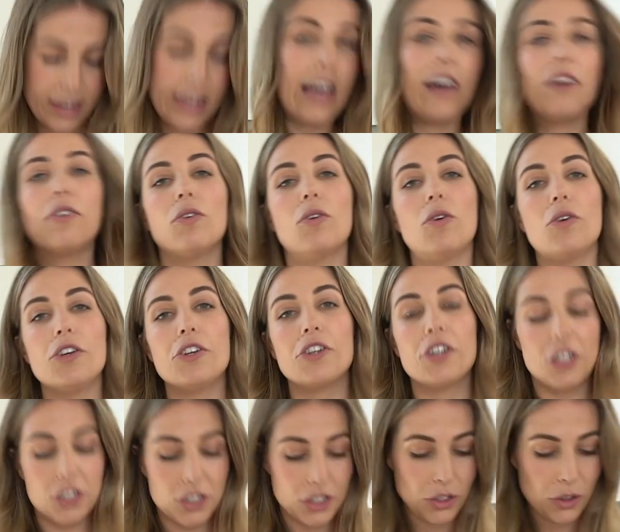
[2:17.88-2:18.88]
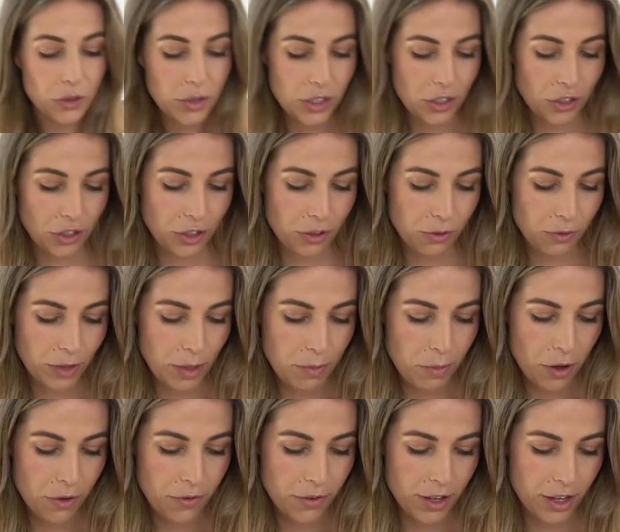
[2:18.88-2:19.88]
Now, all you're gonna do is you're gonna
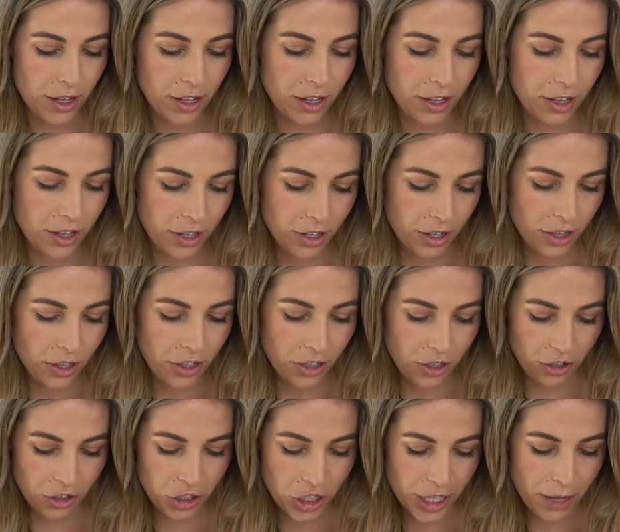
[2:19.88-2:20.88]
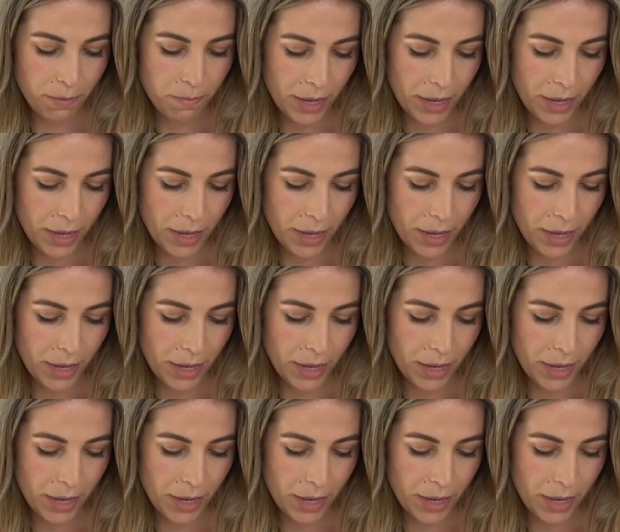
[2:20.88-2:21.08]
flip over your chicken